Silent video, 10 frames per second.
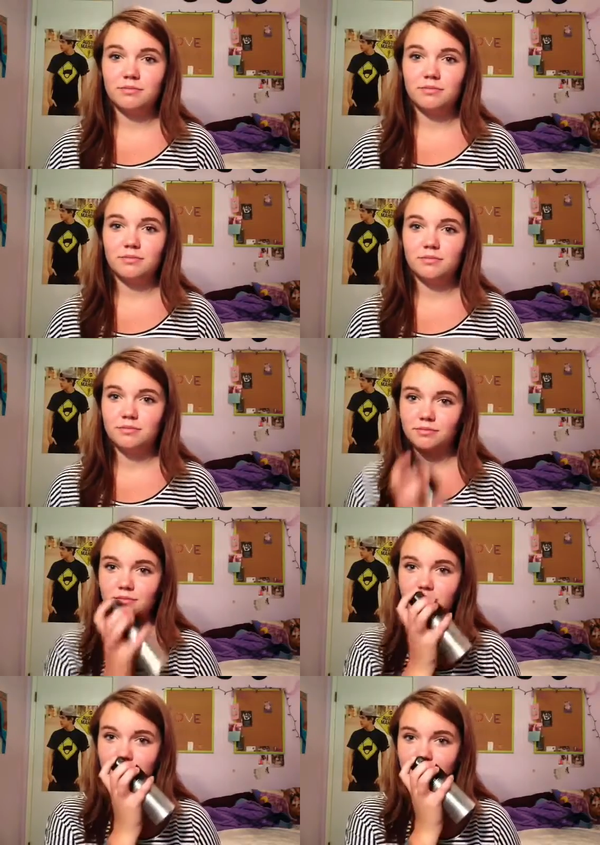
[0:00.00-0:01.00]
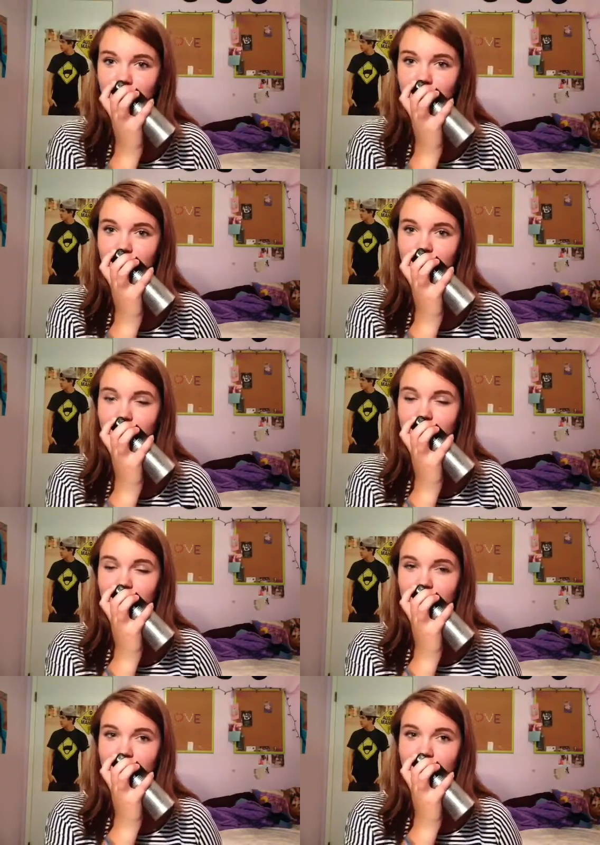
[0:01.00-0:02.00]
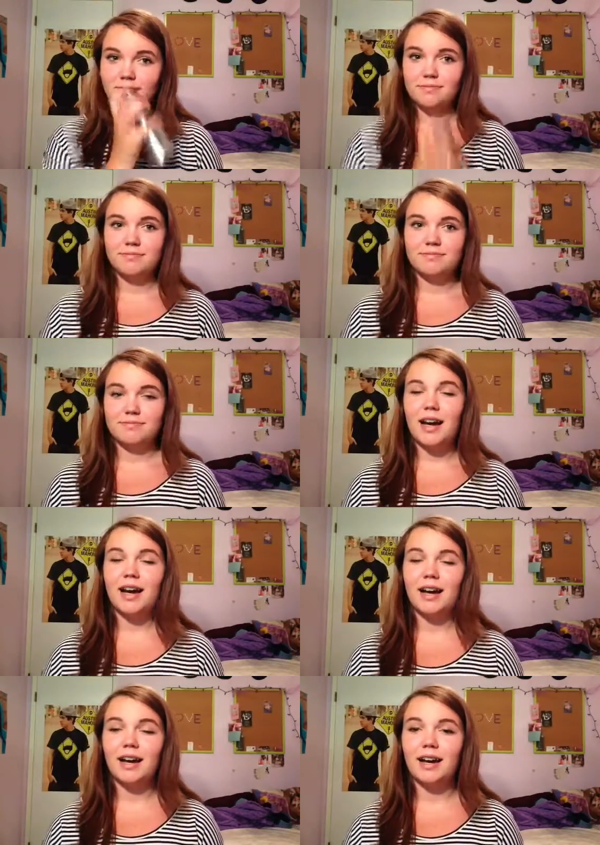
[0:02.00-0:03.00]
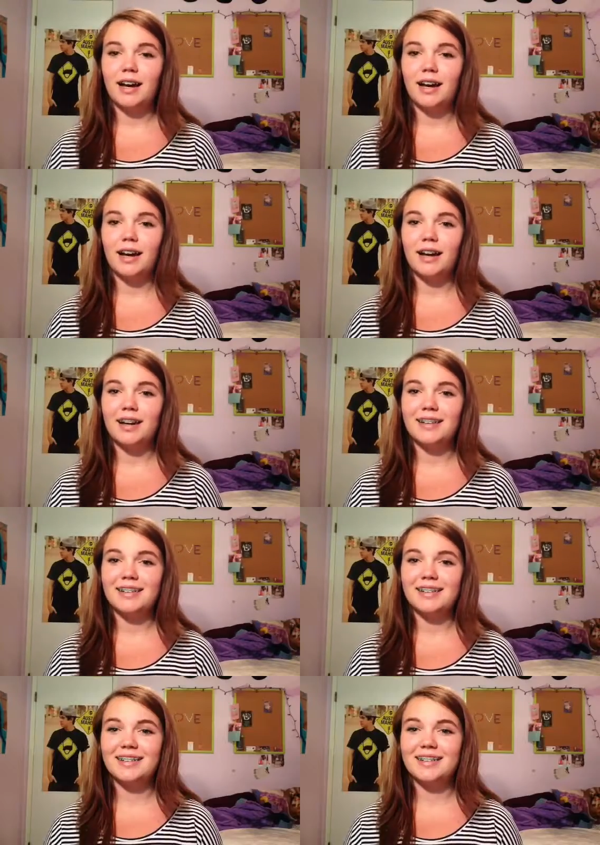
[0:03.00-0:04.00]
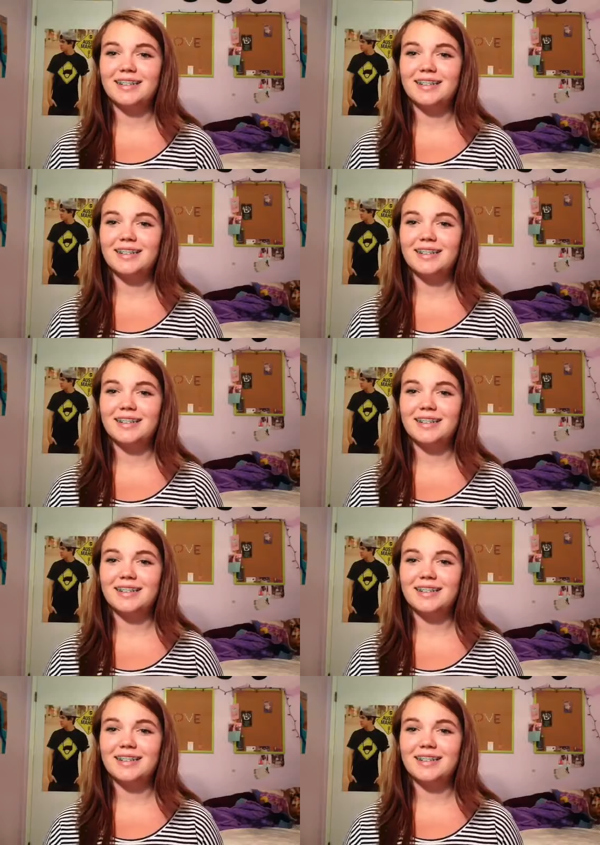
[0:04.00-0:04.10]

Nothing is said.